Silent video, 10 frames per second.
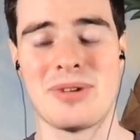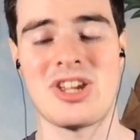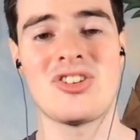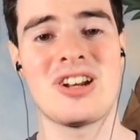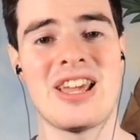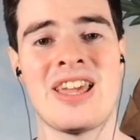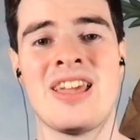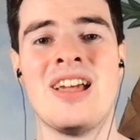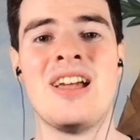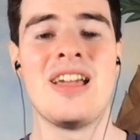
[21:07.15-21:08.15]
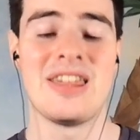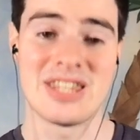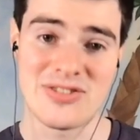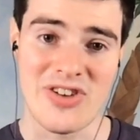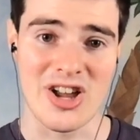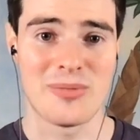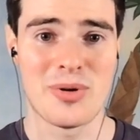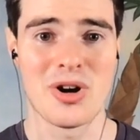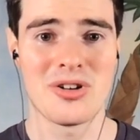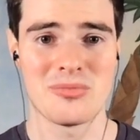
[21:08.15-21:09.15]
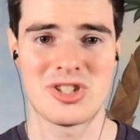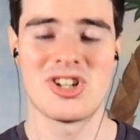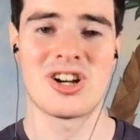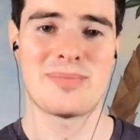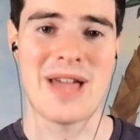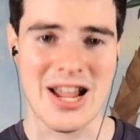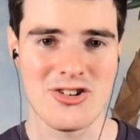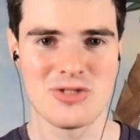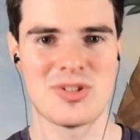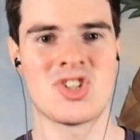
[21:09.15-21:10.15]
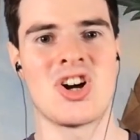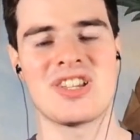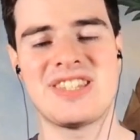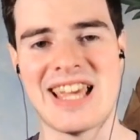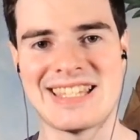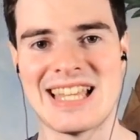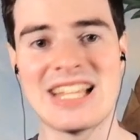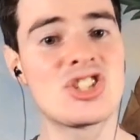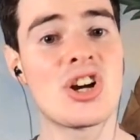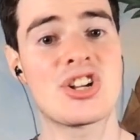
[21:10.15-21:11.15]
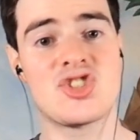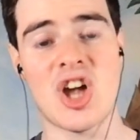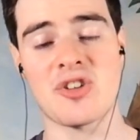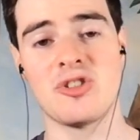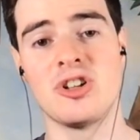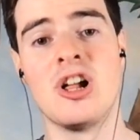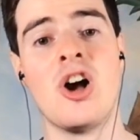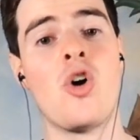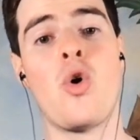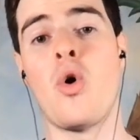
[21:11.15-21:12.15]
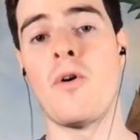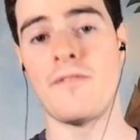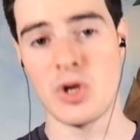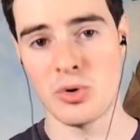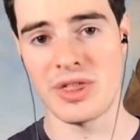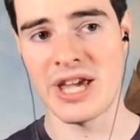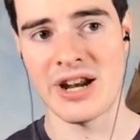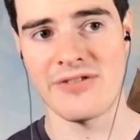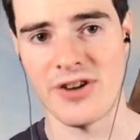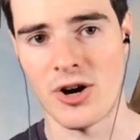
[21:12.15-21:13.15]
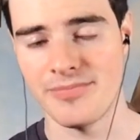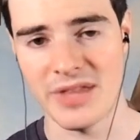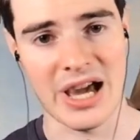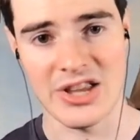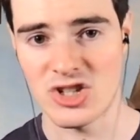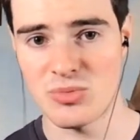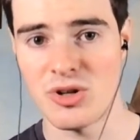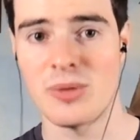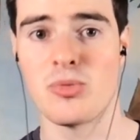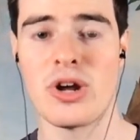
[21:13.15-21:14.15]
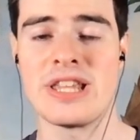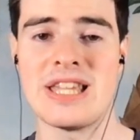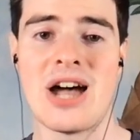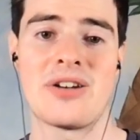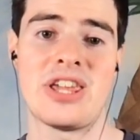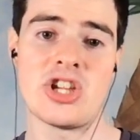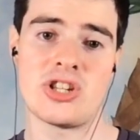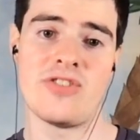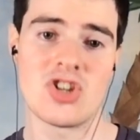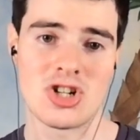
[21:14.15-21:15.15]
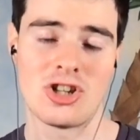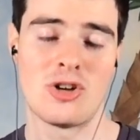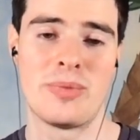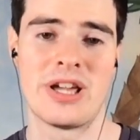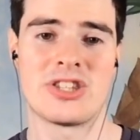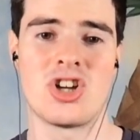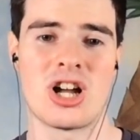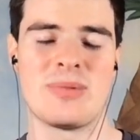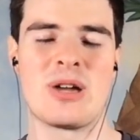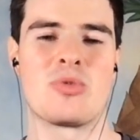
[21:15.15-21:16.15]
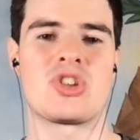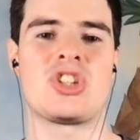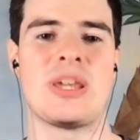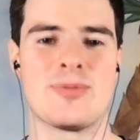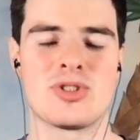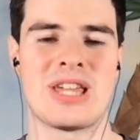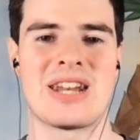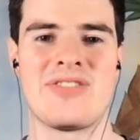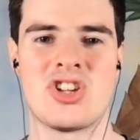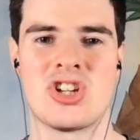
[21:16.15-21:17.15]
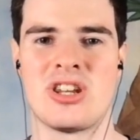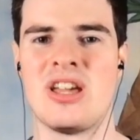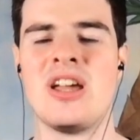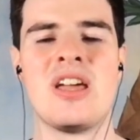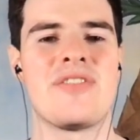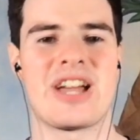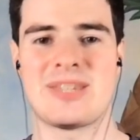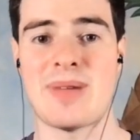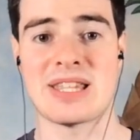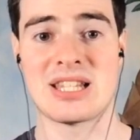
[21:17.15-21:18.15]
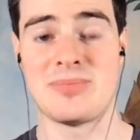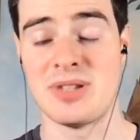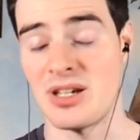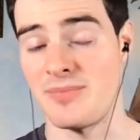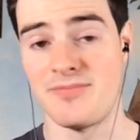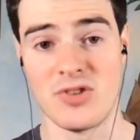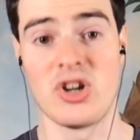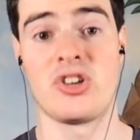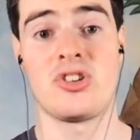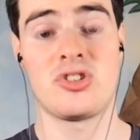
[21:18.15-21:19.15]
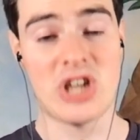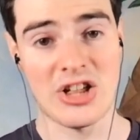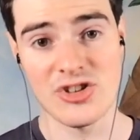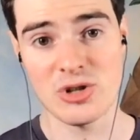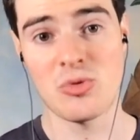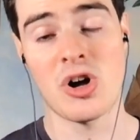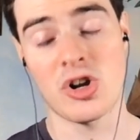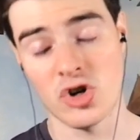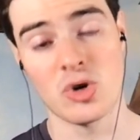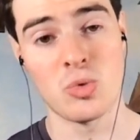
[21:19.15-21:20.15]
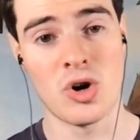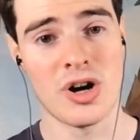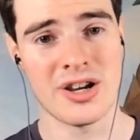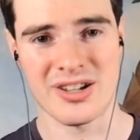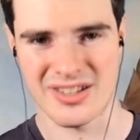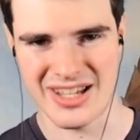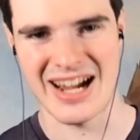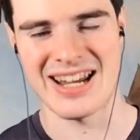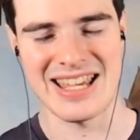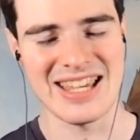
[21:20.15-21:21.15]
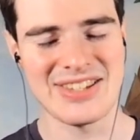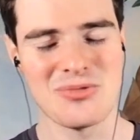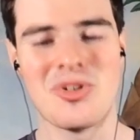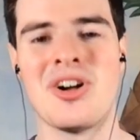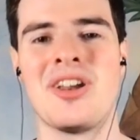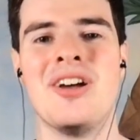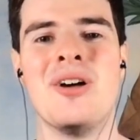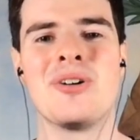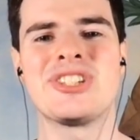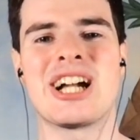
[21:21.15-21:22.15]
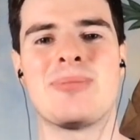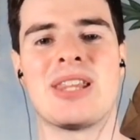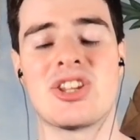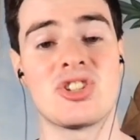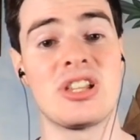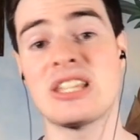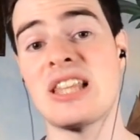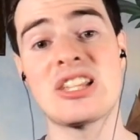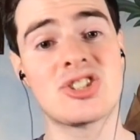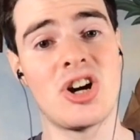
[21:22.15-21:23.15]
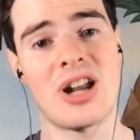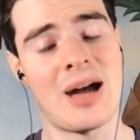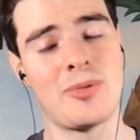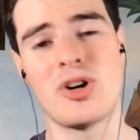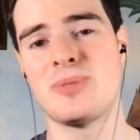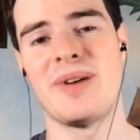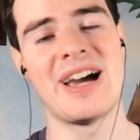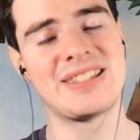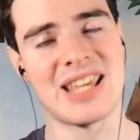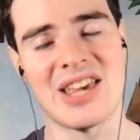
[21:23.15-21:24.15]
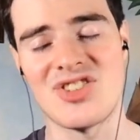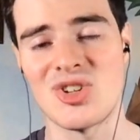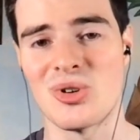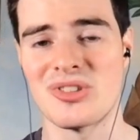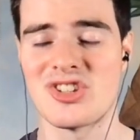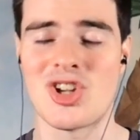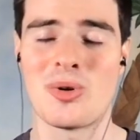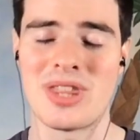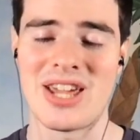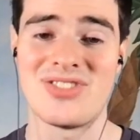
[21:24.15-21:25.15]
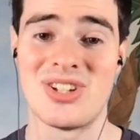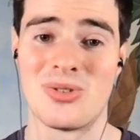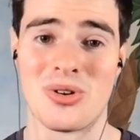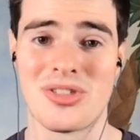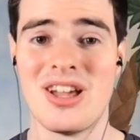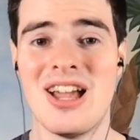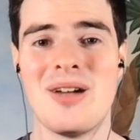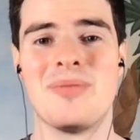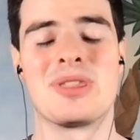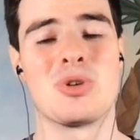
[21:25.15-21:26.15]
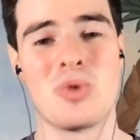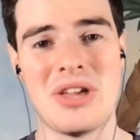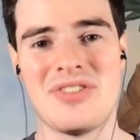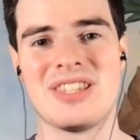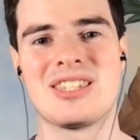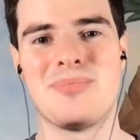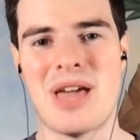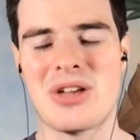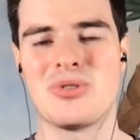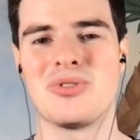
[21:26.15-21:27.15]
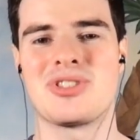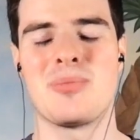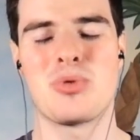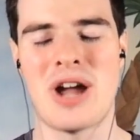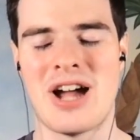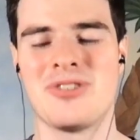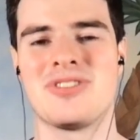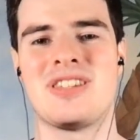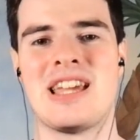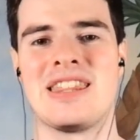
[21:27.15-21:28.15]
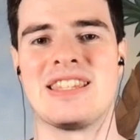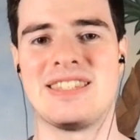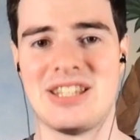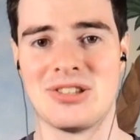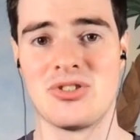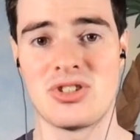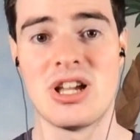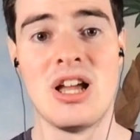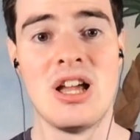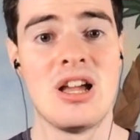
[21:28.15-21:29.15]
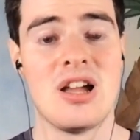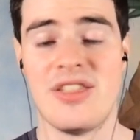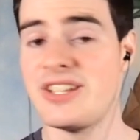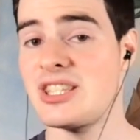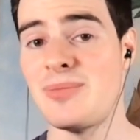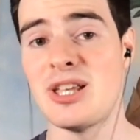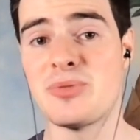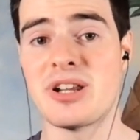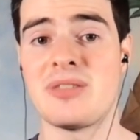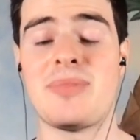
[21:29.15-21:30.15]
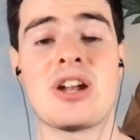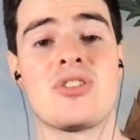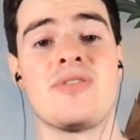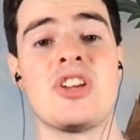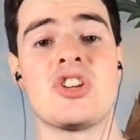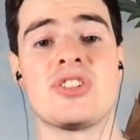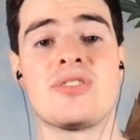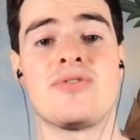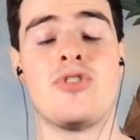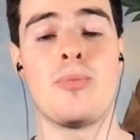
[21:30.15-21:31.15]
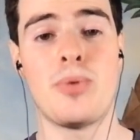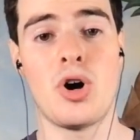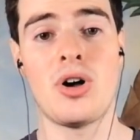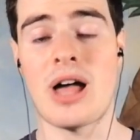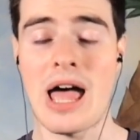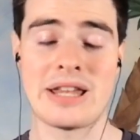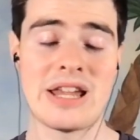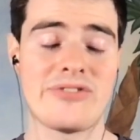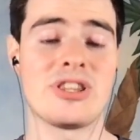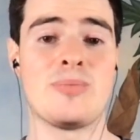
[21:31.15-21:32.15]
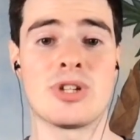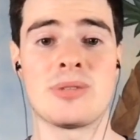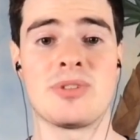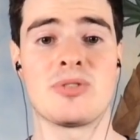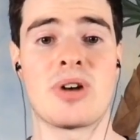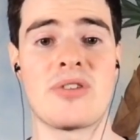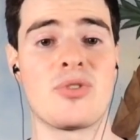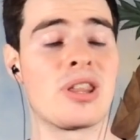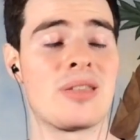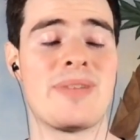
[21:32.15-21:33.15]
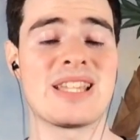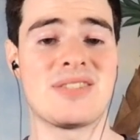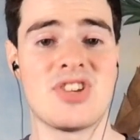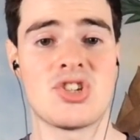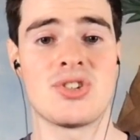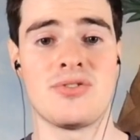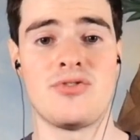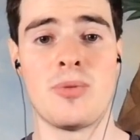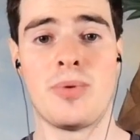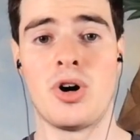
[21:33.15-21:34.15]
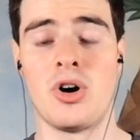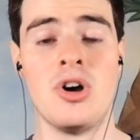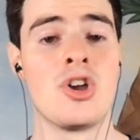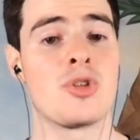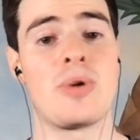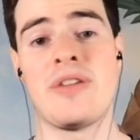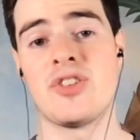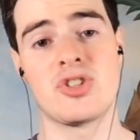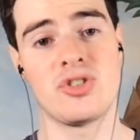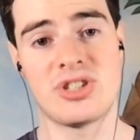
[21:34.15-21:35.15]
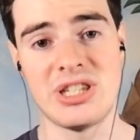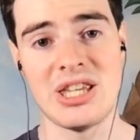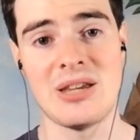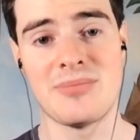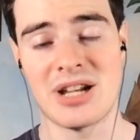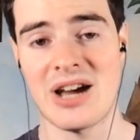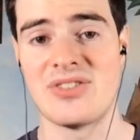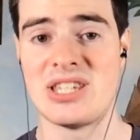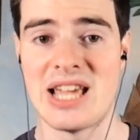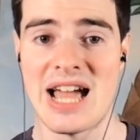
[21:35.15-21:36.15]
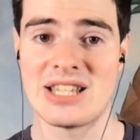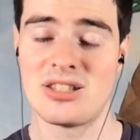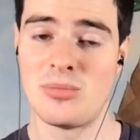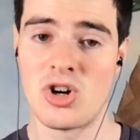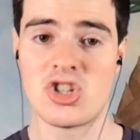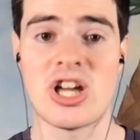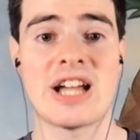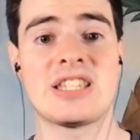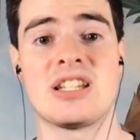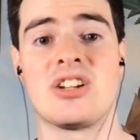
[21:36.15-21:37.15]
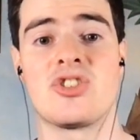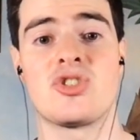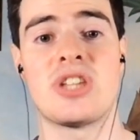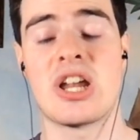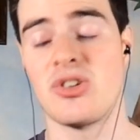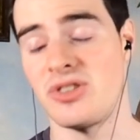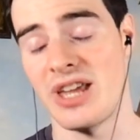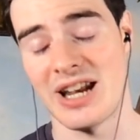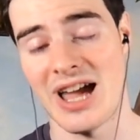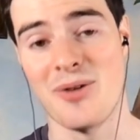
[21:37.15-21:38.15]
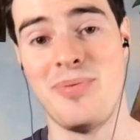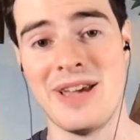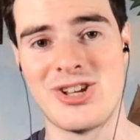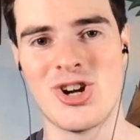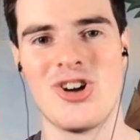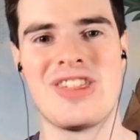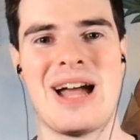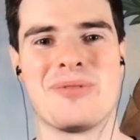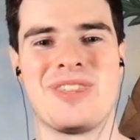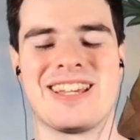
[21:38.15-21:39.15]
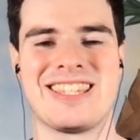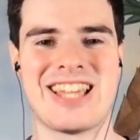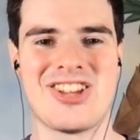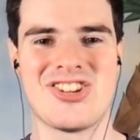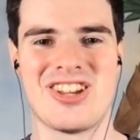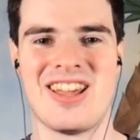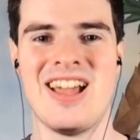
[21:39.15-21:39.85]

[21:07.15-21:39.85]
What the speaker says: But here today in this final part, we talk Packers, we talk Saints. Now let's talk a general whole view of the NFL. I just want to break down each division a little bit, talk about which teams are in that division. If I expect it to be a very challenging one, a good one, a kind of easy one, let's talk about that. So let's start. I'm always biased to AFC North. I'll start with the AFC North with the Ravens, the Bengals, the Browns, and the Steelers. This, to me, is one of the better divisions in football. I definitely put them in the running for one of the best divisions in football. The Ravens are a team that obviously has Lamar Jackson under center, and they now made sure of that with the extension.